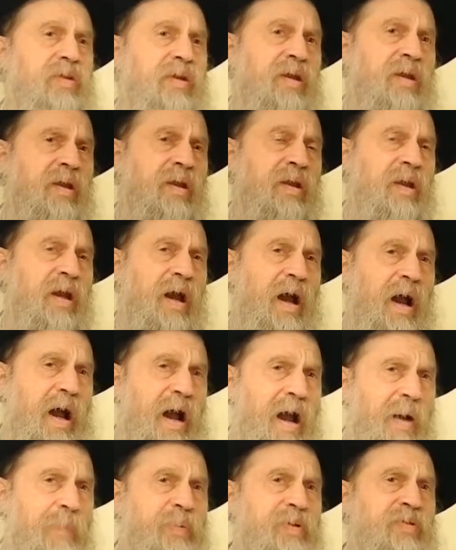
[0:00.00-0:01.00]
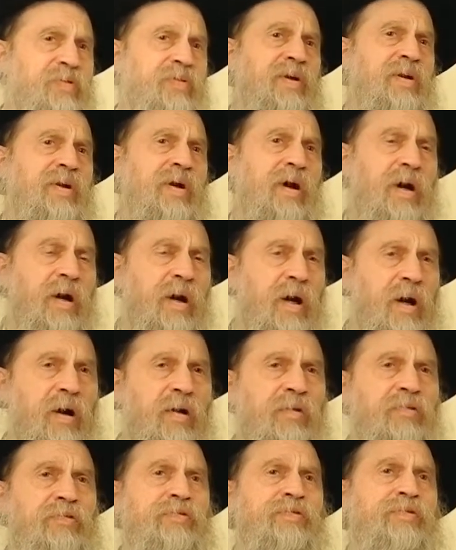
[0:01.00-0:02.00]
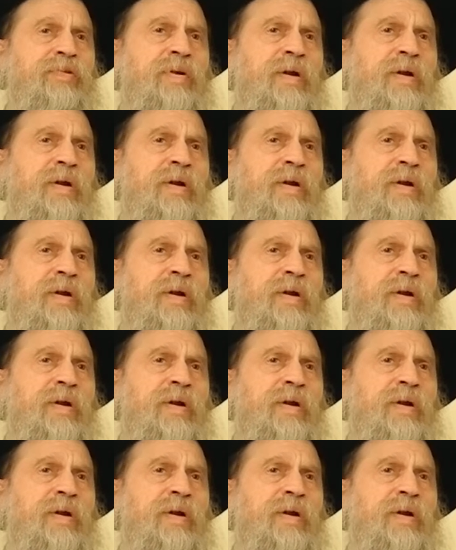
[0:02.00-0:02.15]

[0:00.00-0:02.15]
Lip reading: the opposite of